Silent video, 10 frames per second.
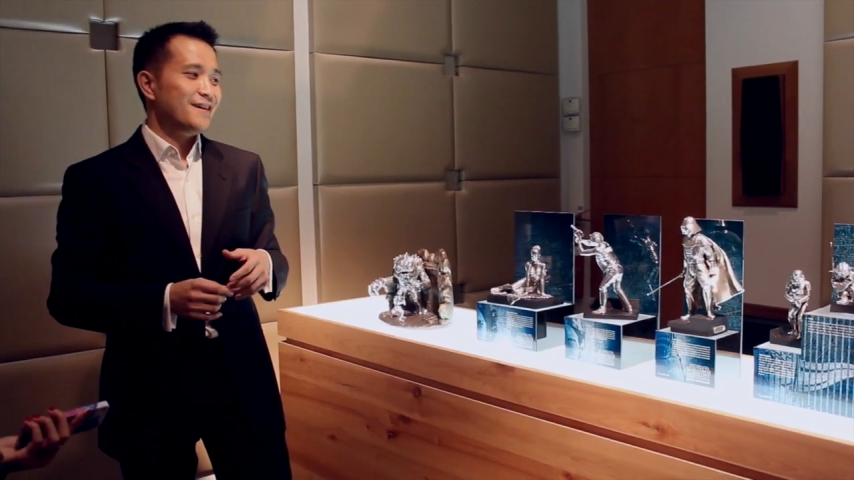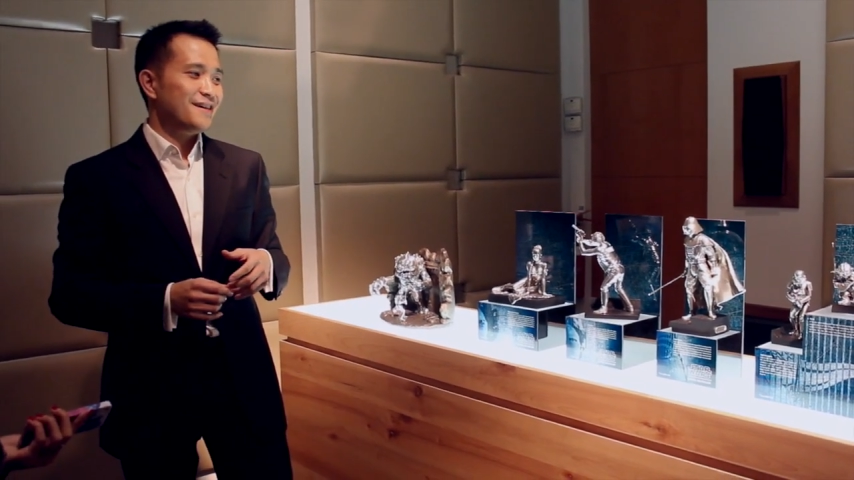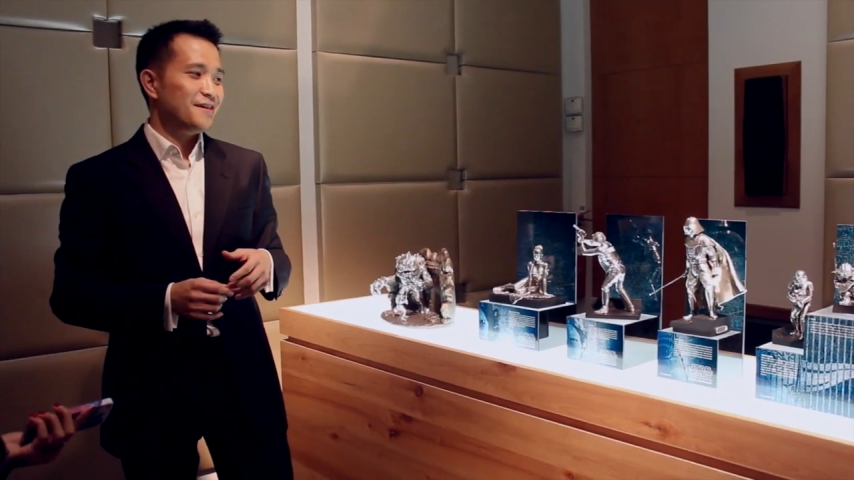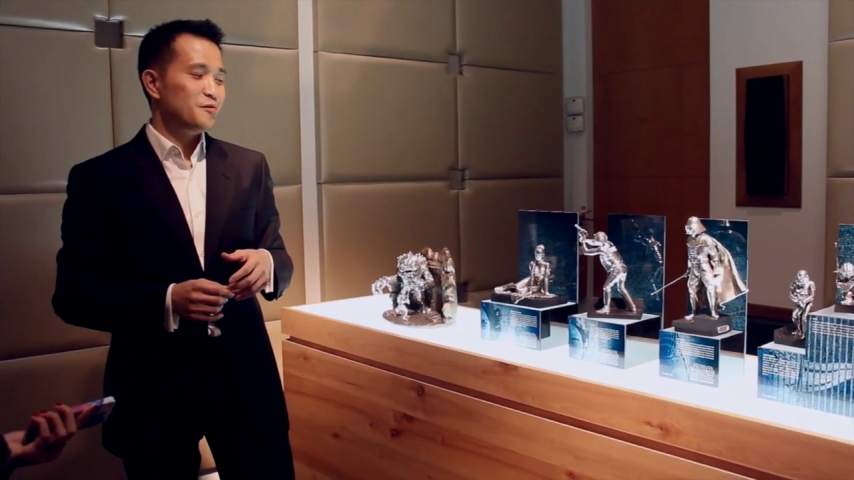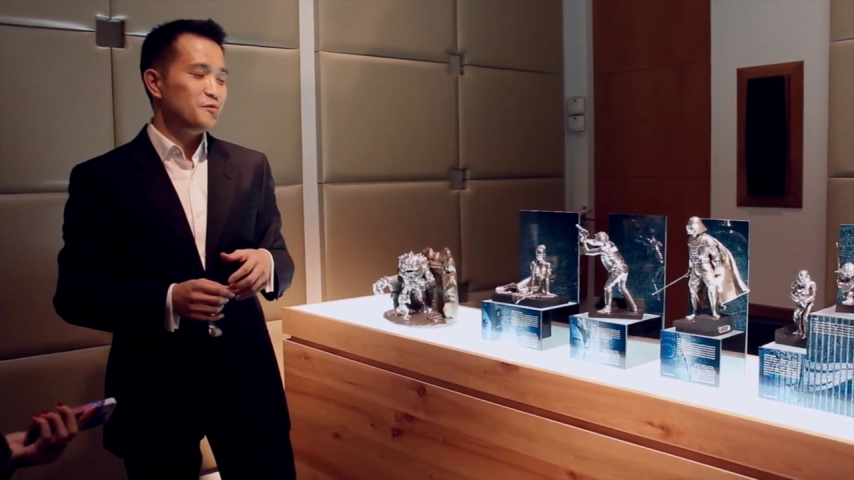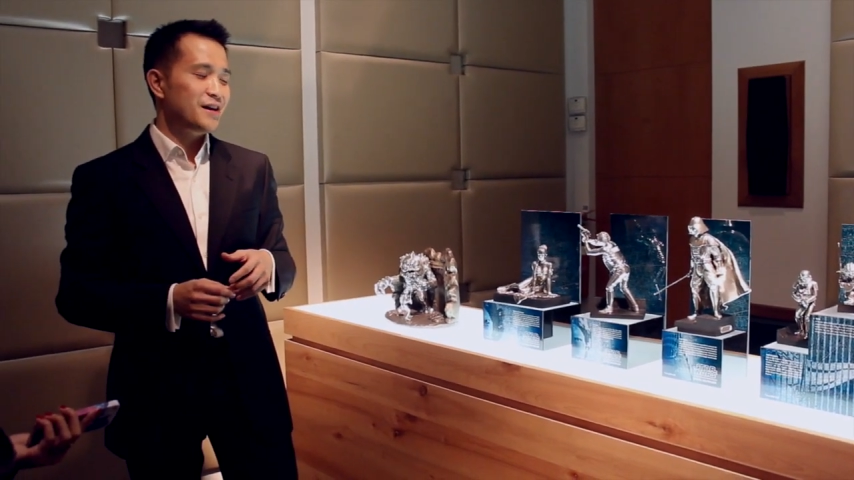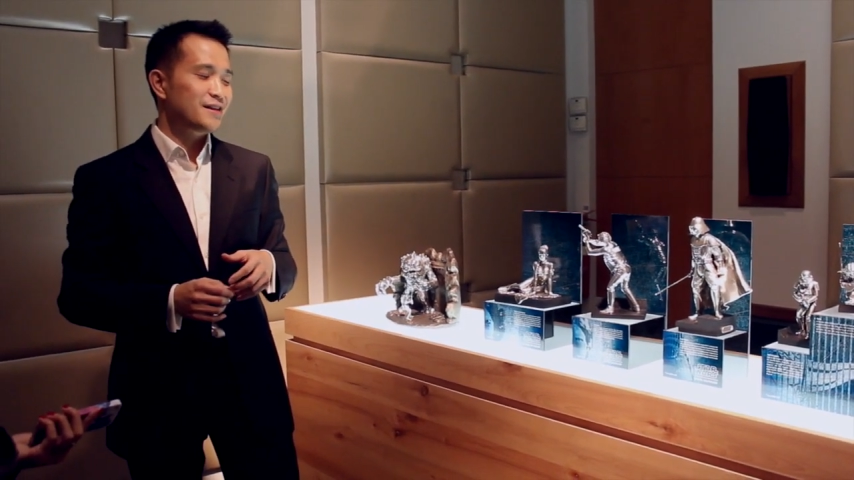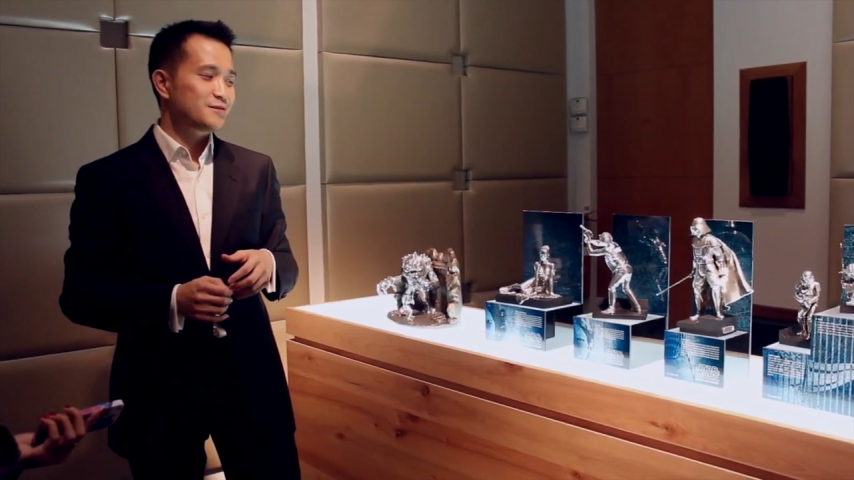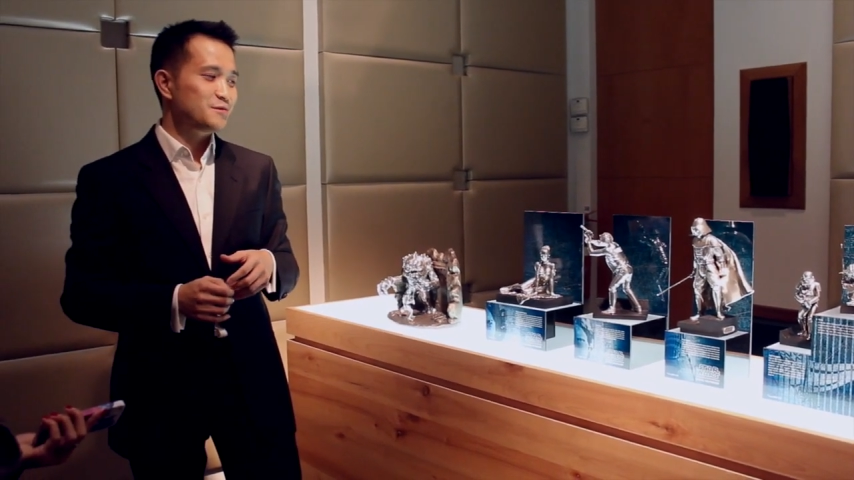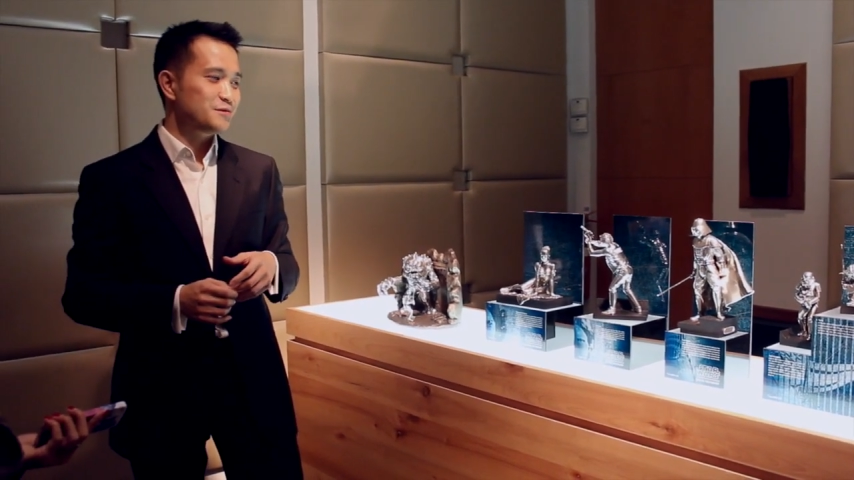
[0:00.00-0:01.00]
Uh, we
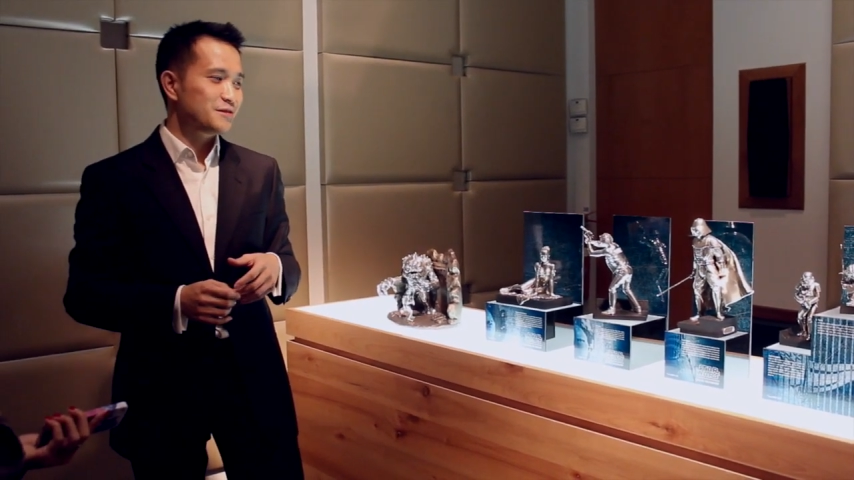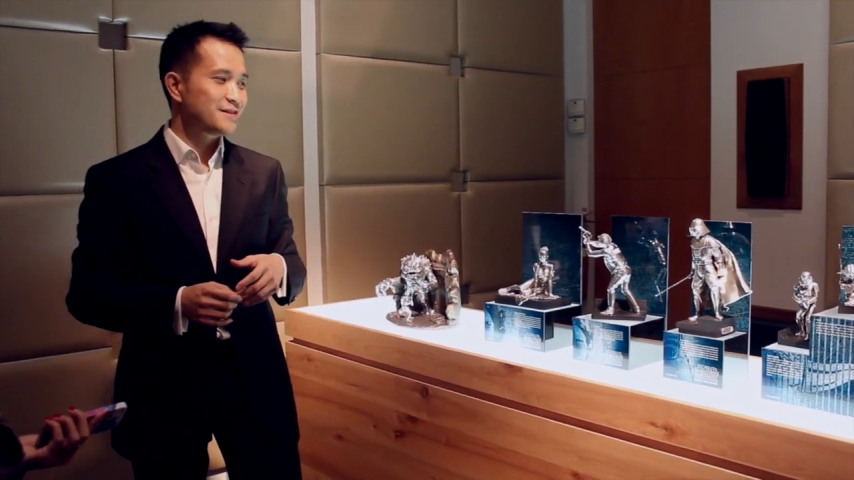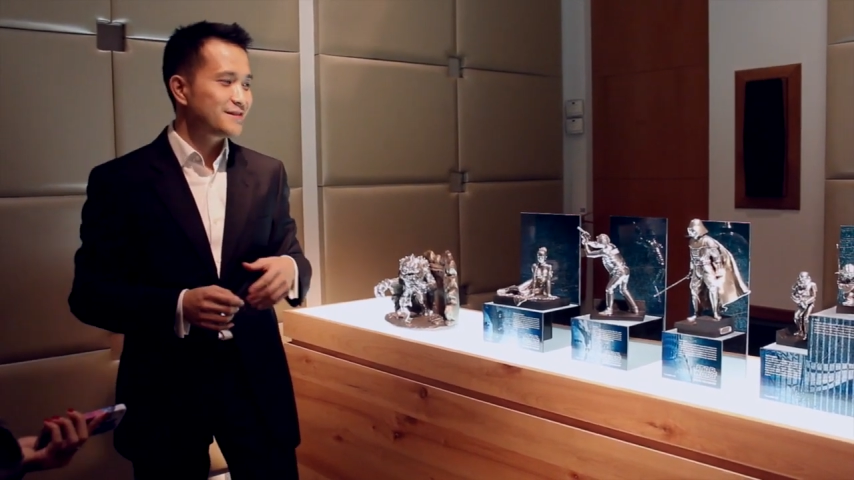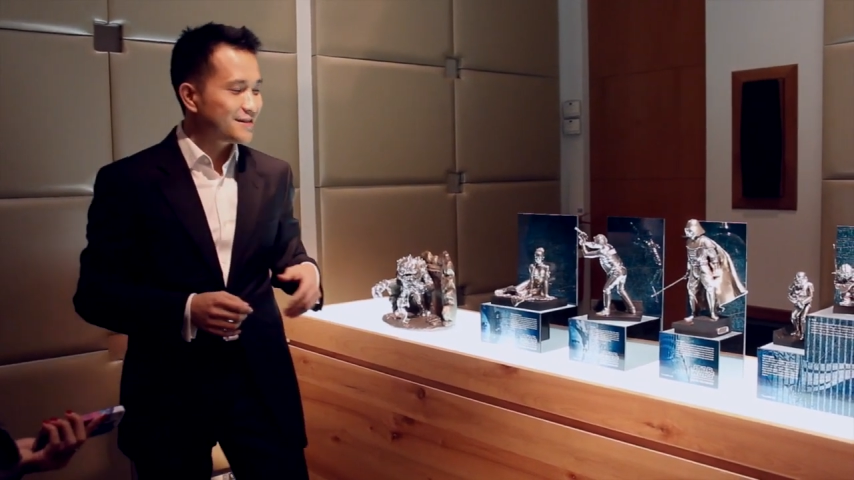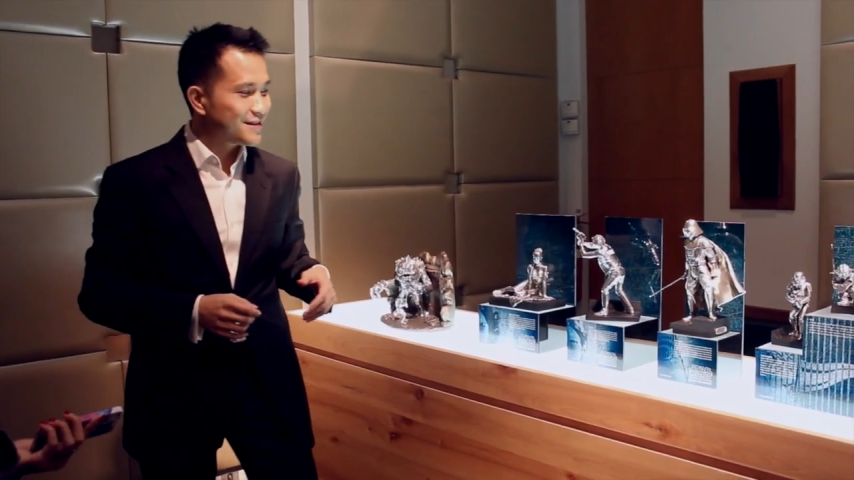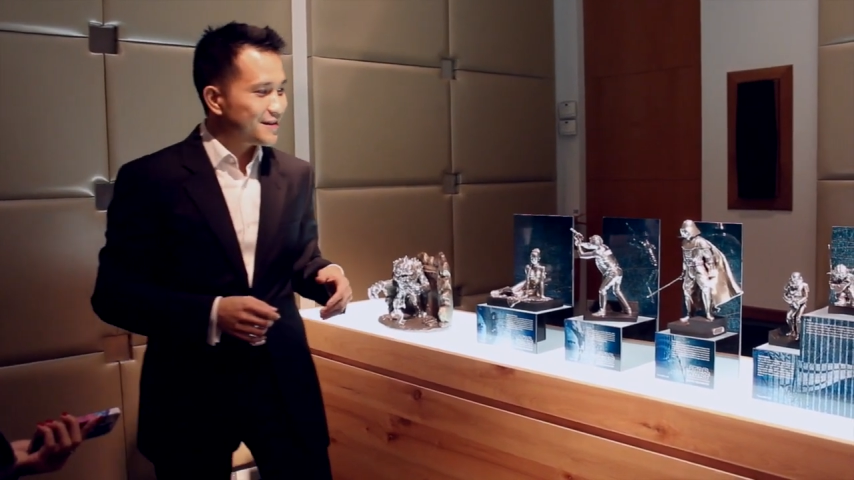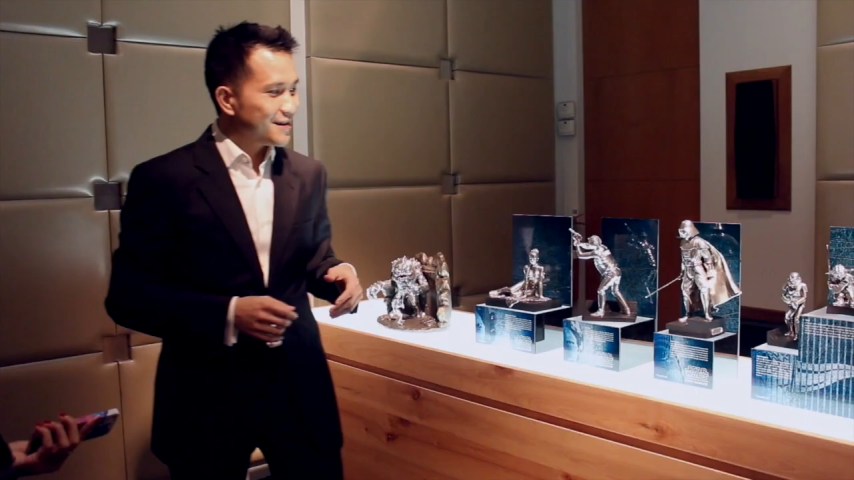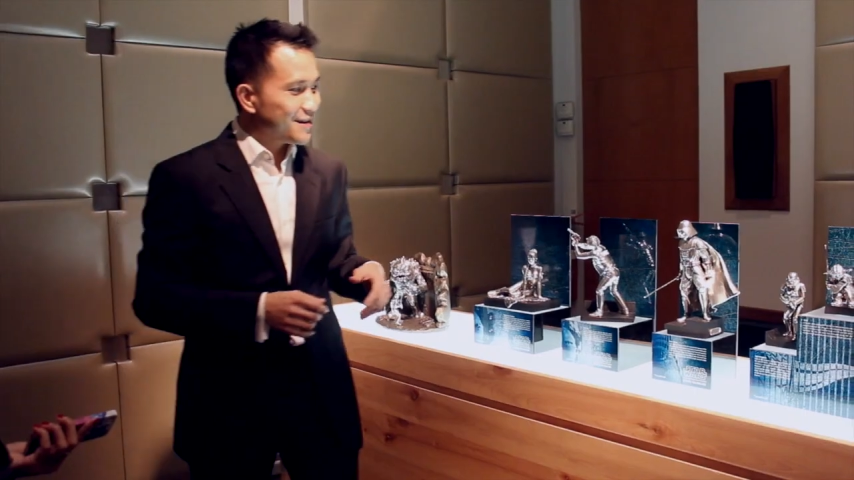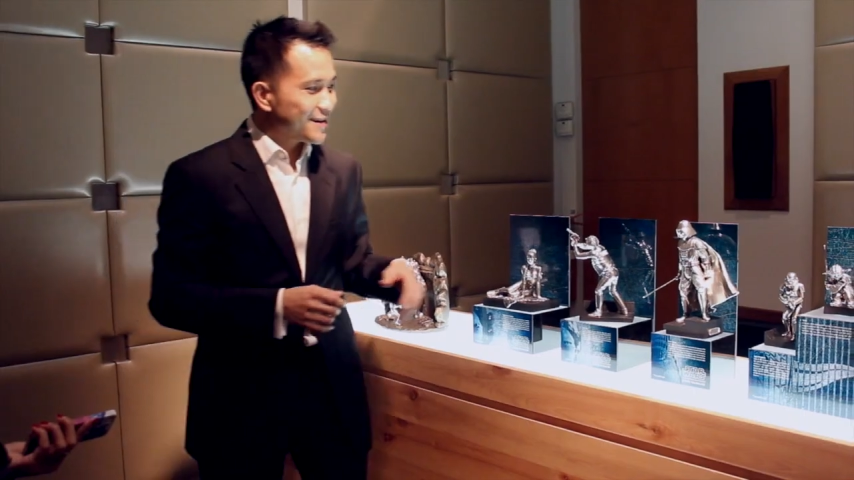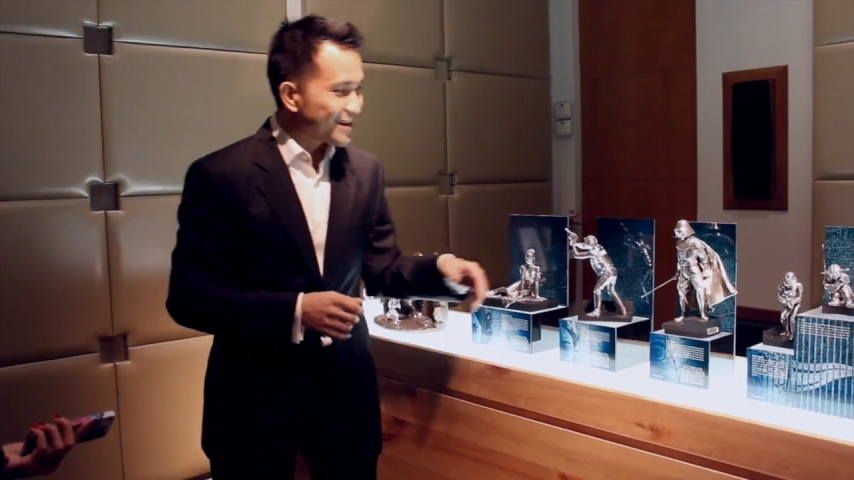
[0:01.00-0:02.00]
had to
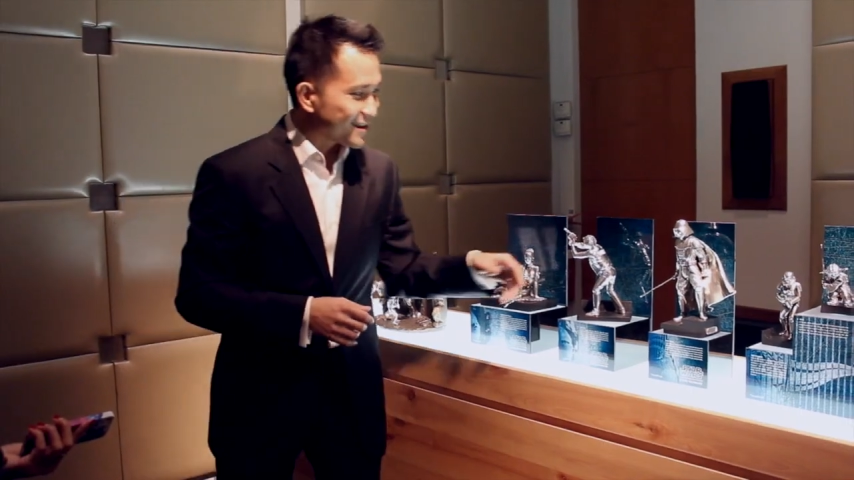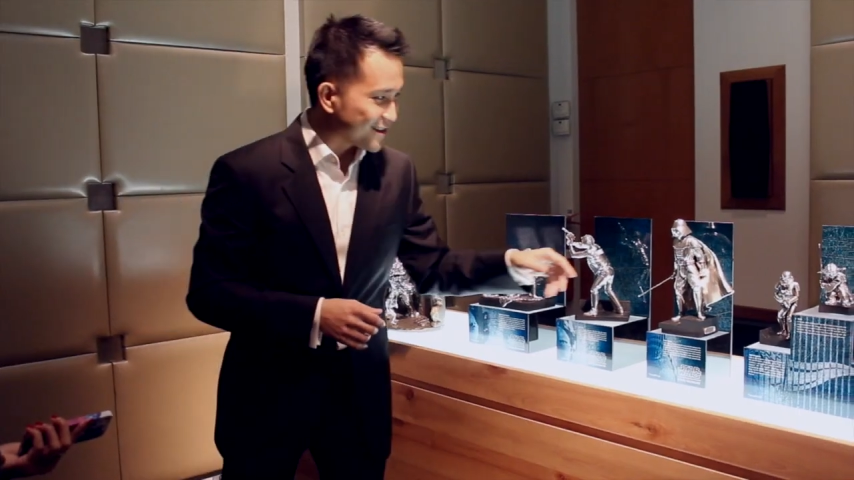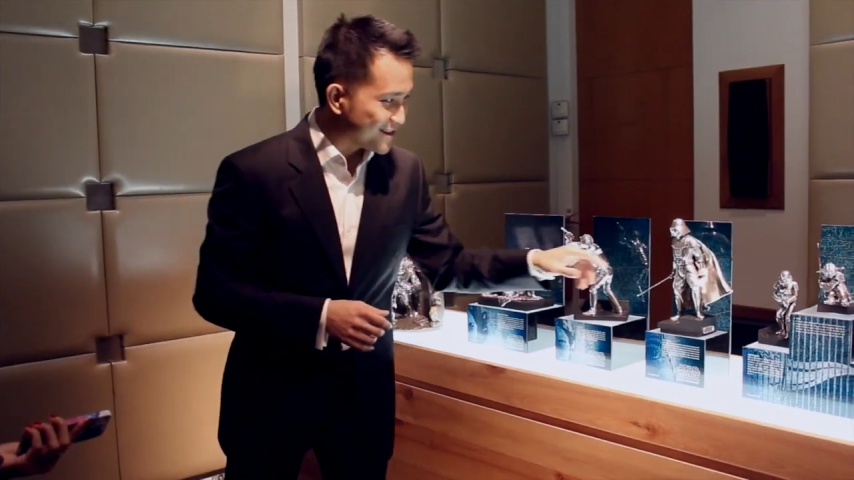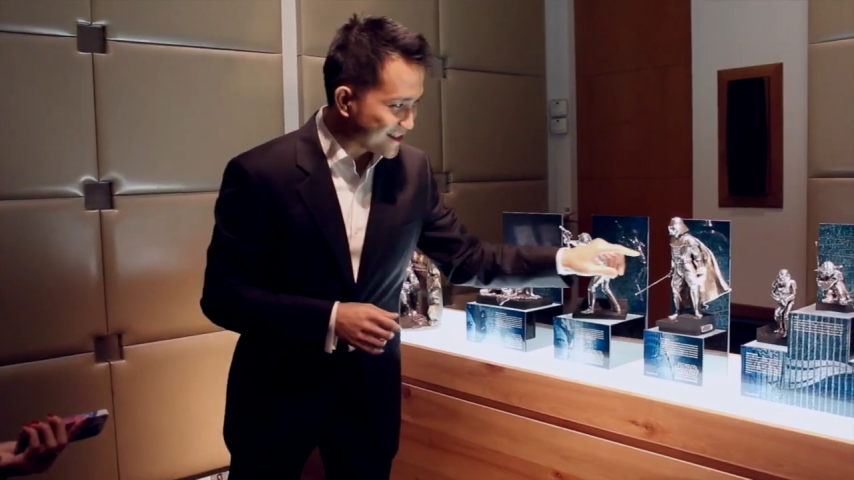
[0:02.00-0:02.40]
get the